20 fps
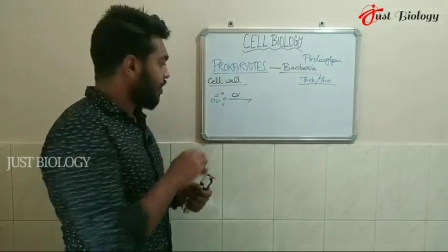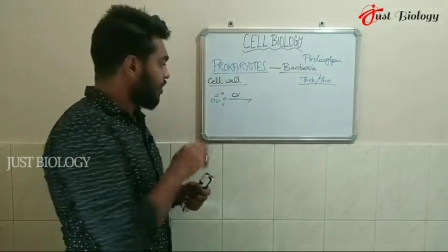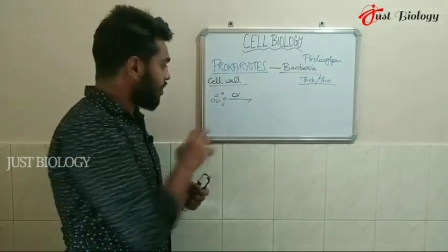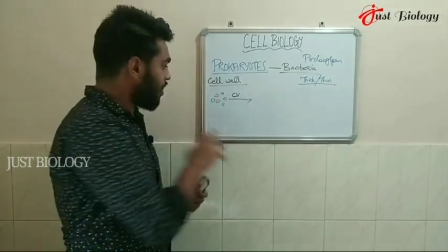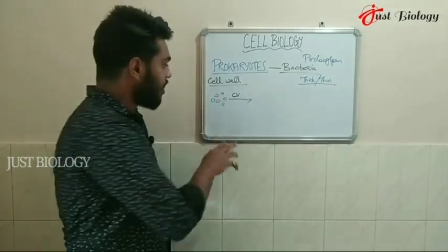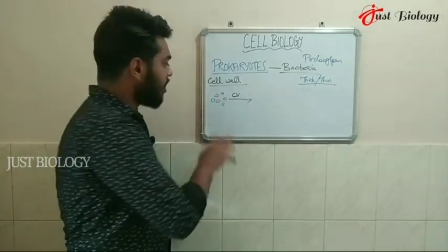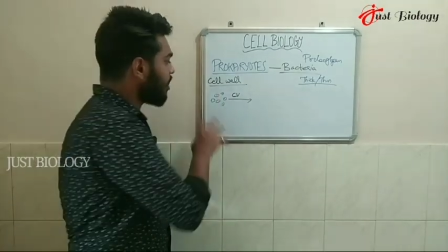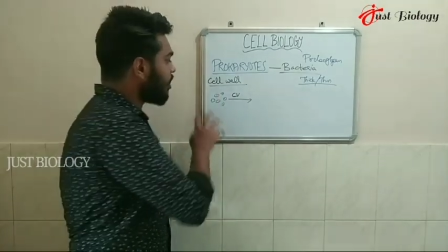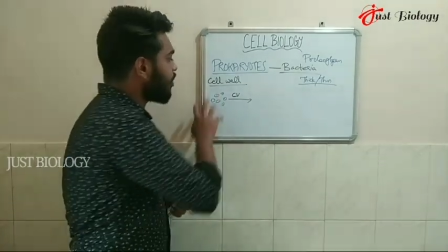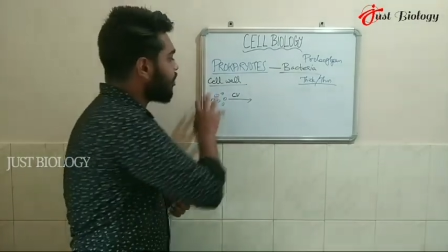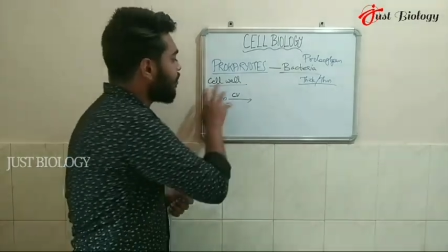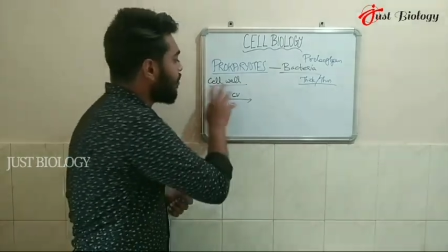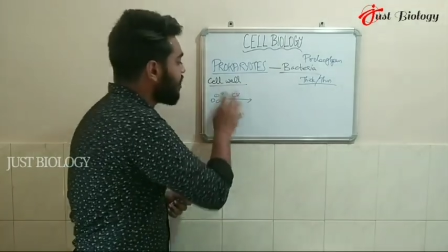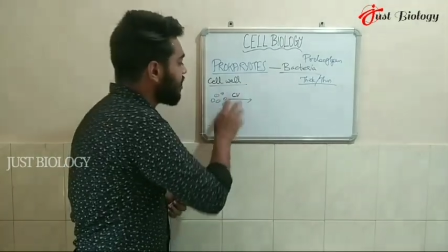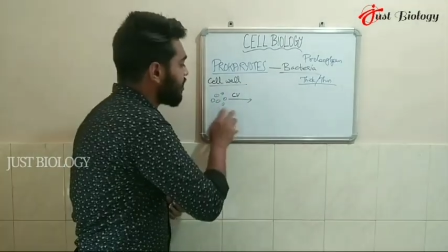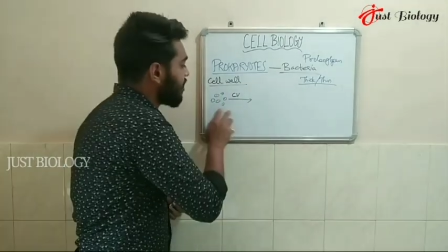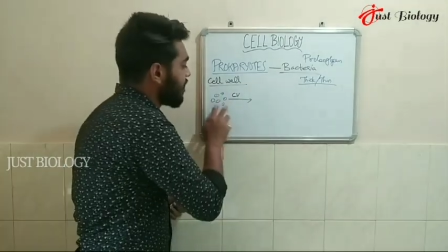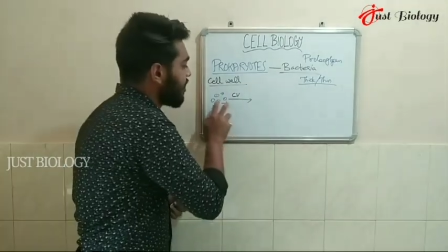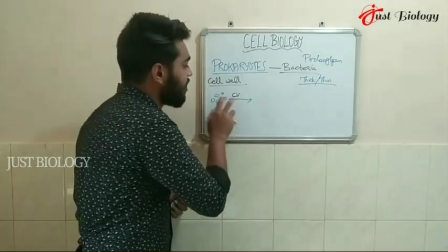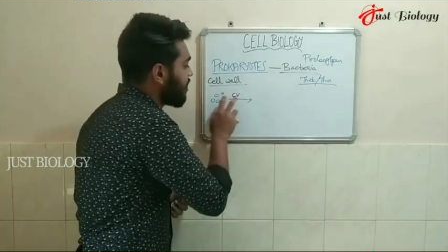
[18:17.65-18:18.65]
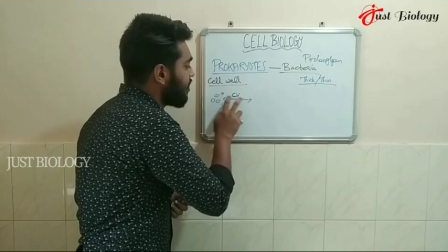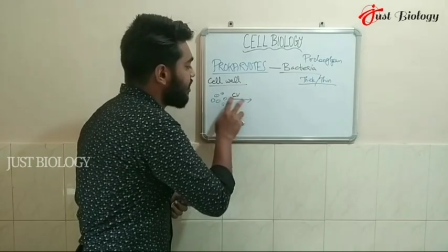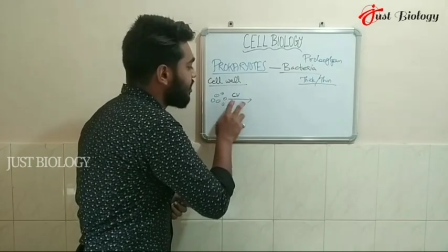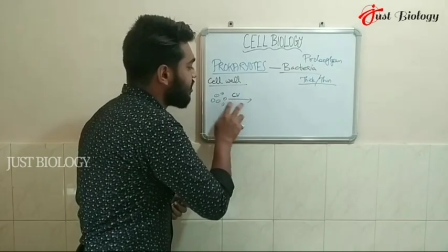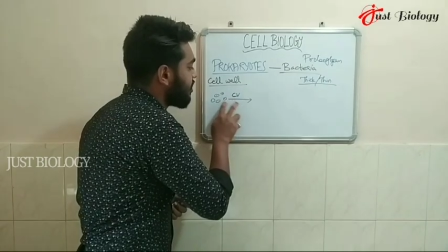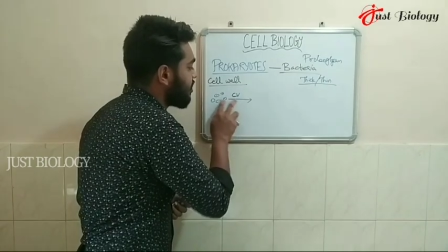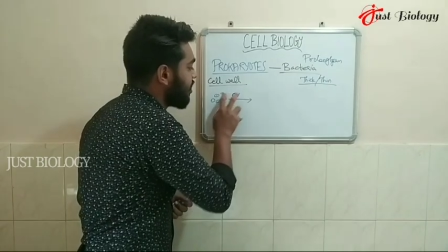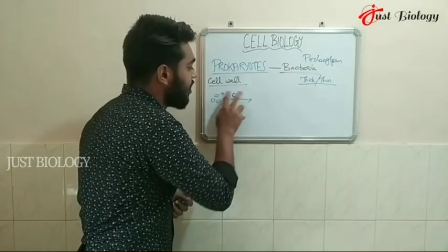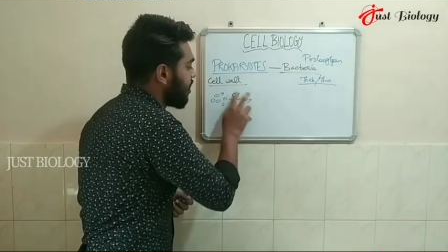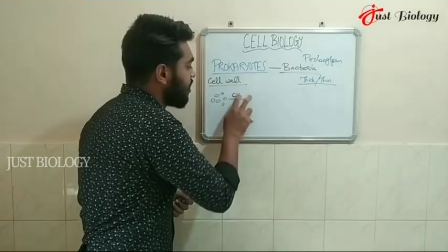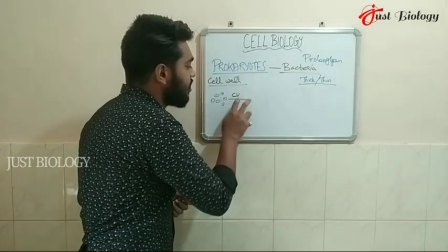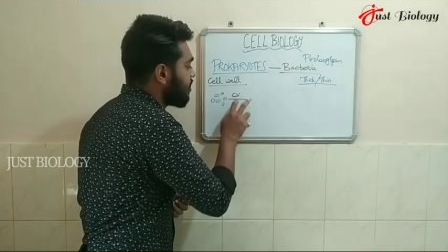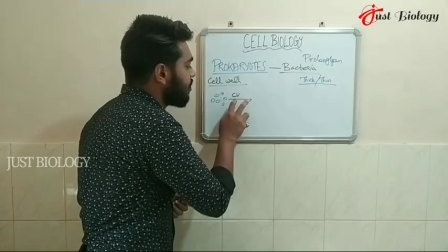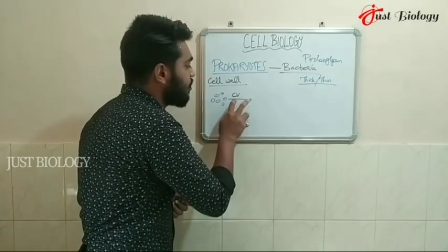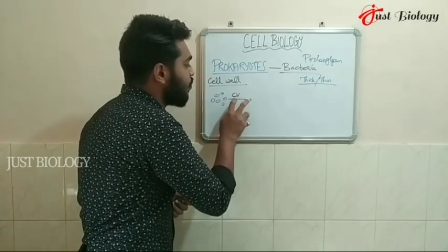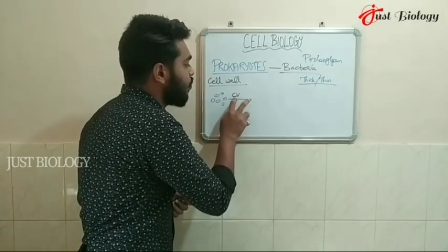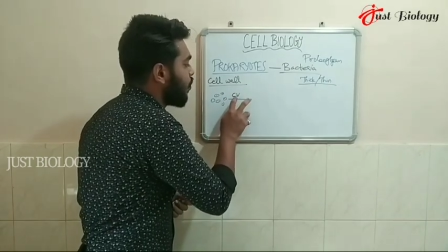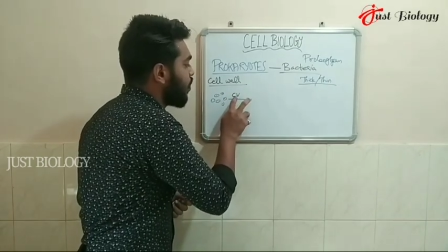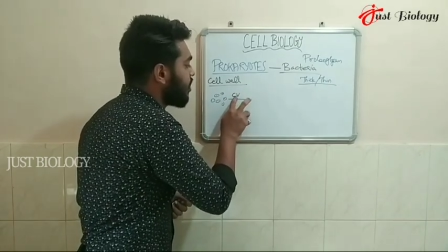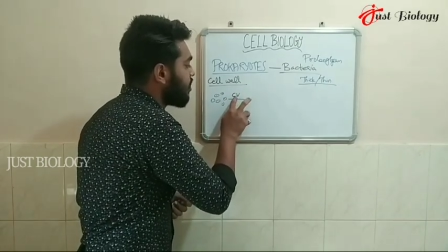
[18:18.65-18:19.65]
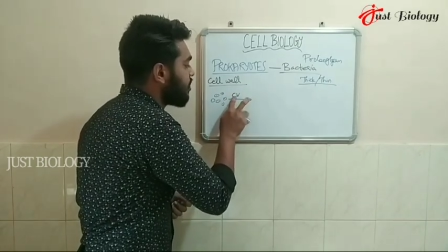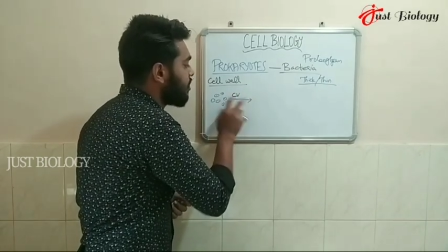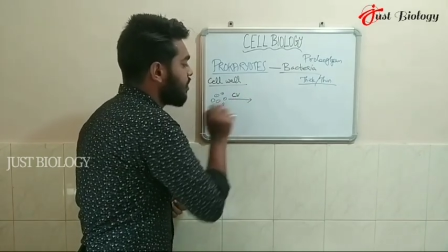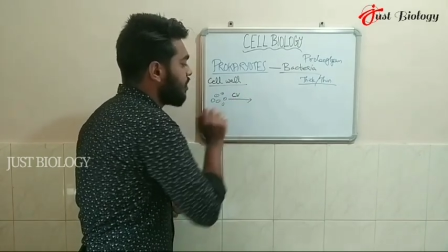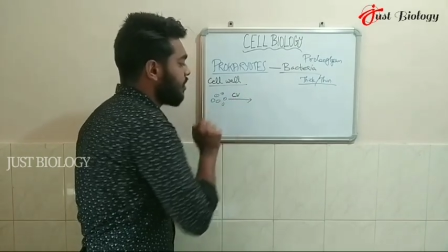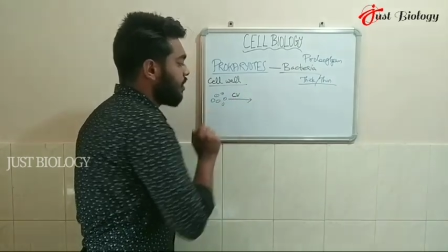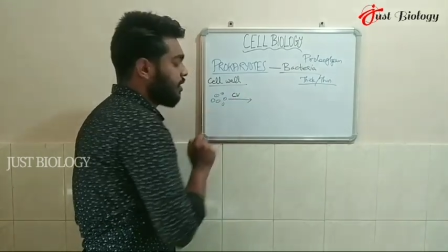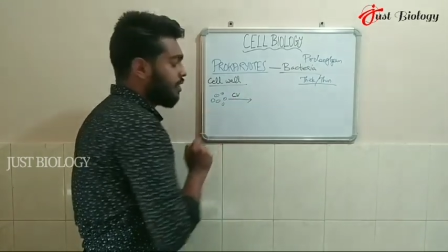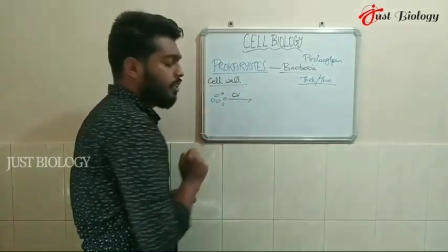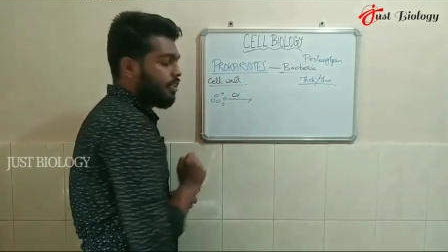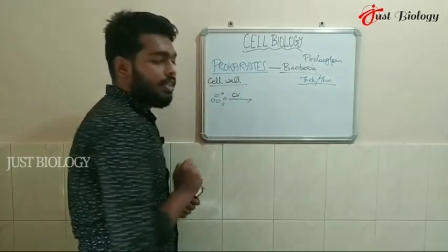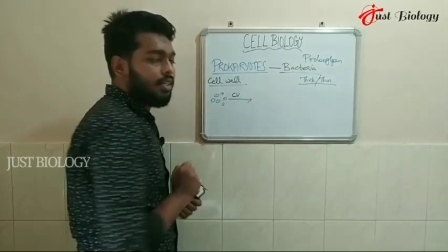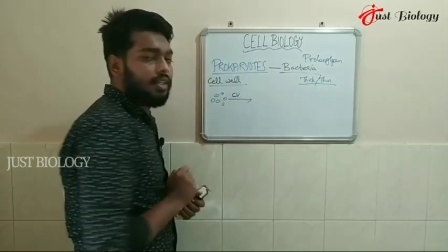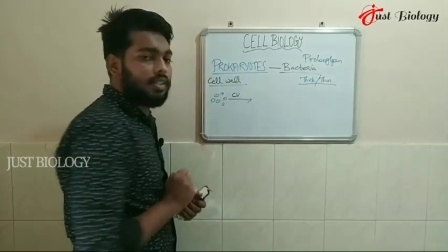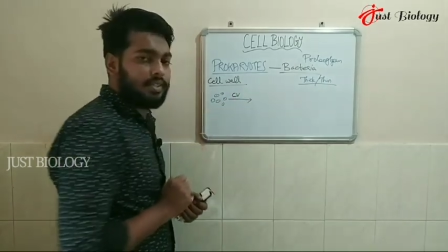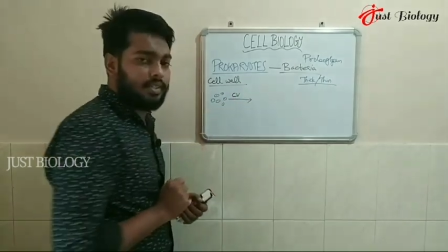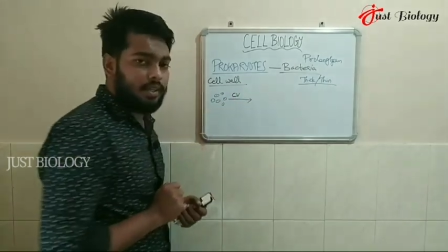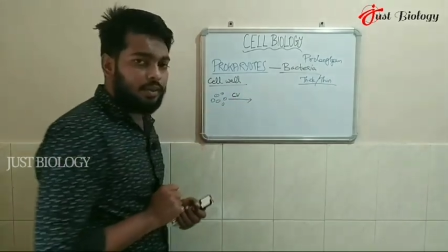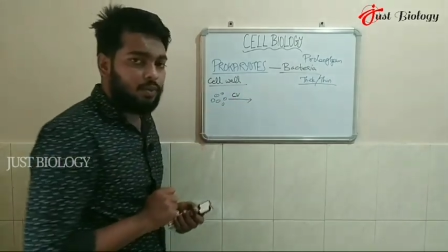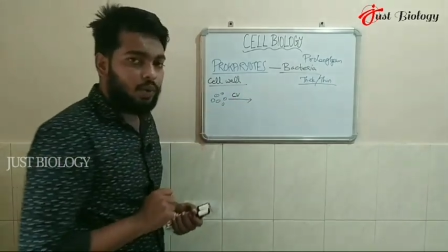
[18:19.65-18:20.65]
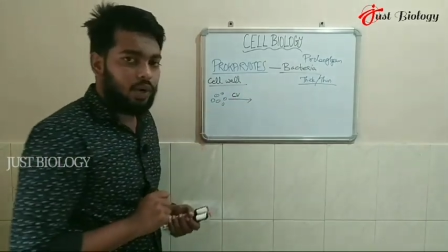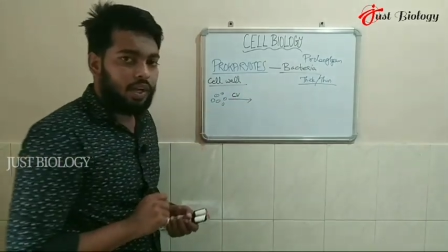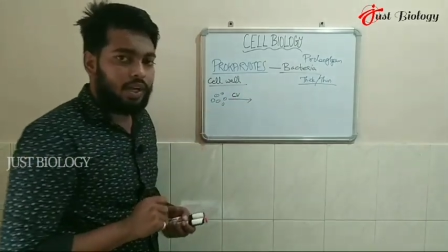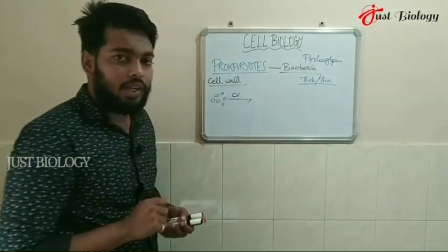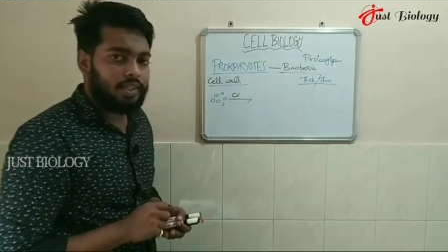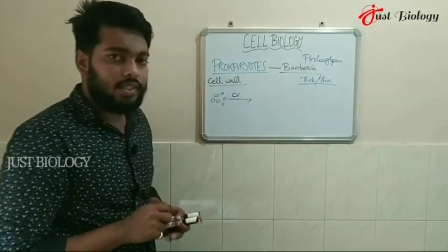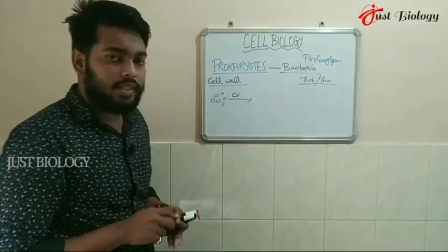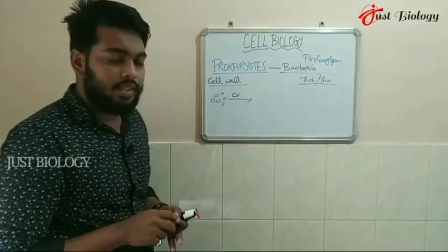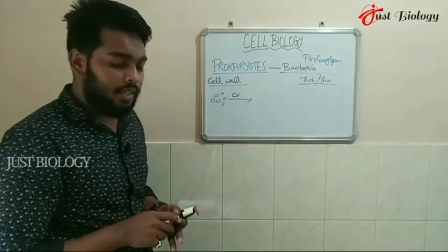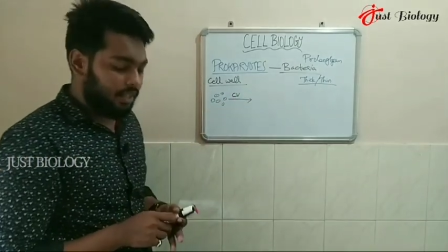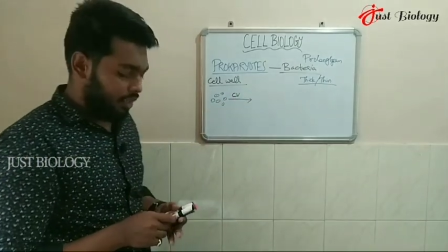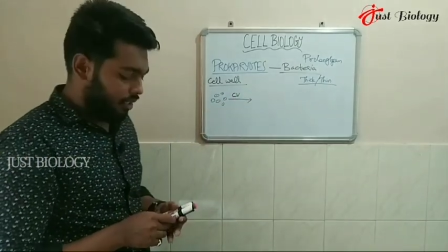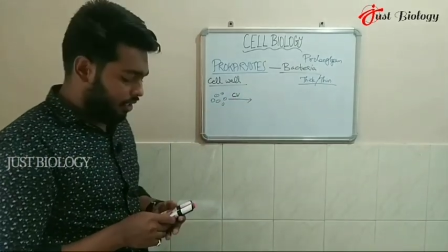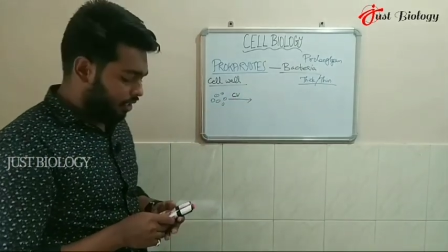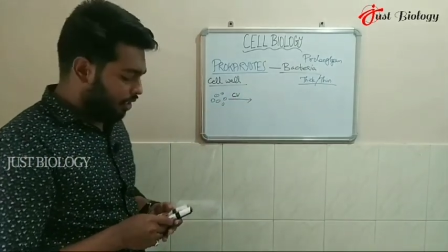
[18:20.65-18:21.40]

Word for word: Then you will treat the cells with crystal violet.